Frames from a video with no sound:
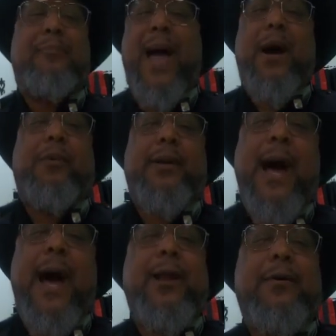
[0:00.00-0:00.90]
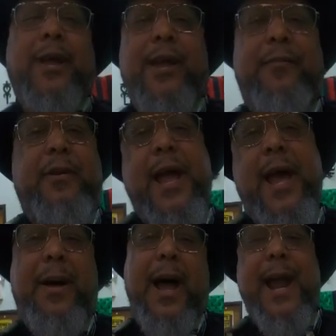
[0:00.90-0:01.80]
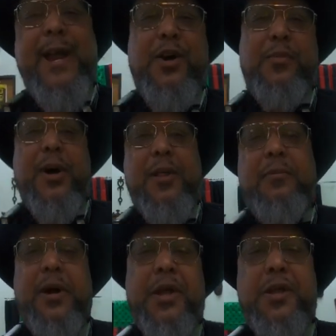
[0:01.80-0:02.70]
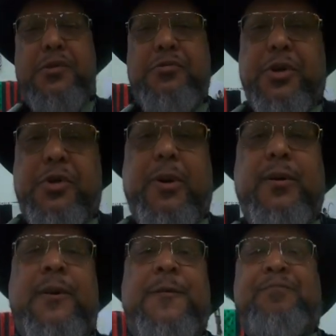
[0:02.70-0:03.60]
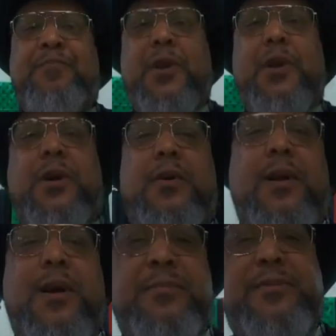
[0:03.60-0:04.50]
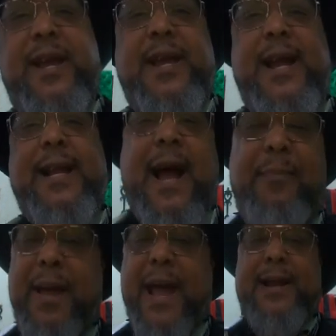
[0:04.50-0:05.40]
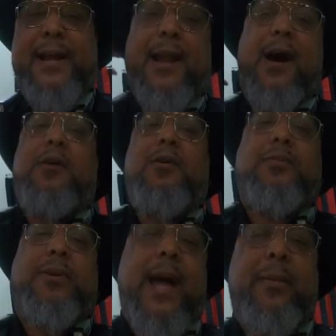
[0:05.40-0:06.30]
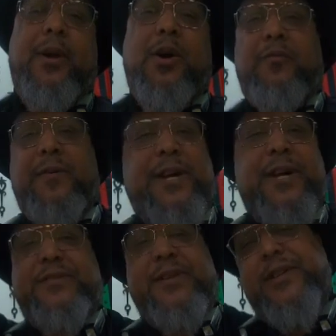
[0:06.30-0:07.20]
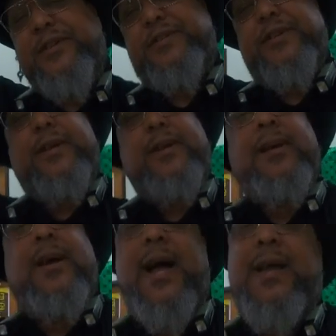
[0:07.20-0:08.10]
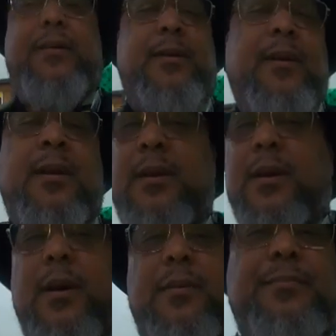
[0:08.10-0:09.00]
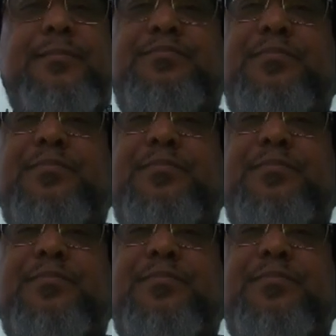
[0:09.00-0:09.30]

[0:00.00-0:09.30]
bad one. I don't give a damn. I ain't no motherfucking YouTuber. You know what I'm saying? I done got banned a long time ago for cussing and shit. I, you, you know,